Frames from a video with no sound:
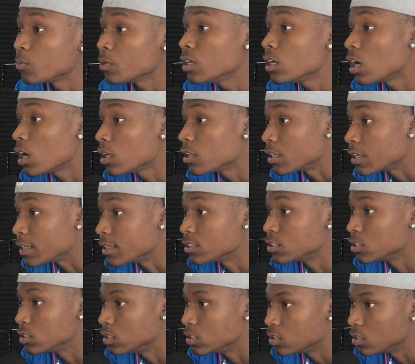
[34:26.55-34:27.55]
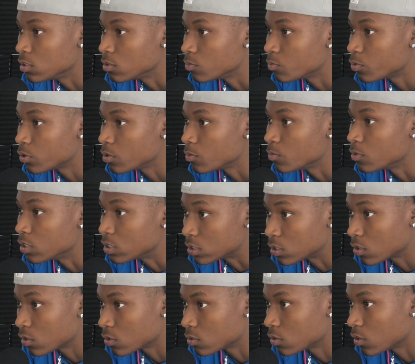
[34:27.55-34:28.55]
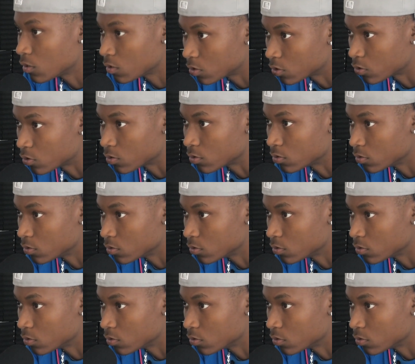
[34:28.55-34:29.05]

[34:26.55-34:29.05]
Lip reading: SDC pretty much. SoloDolo crew.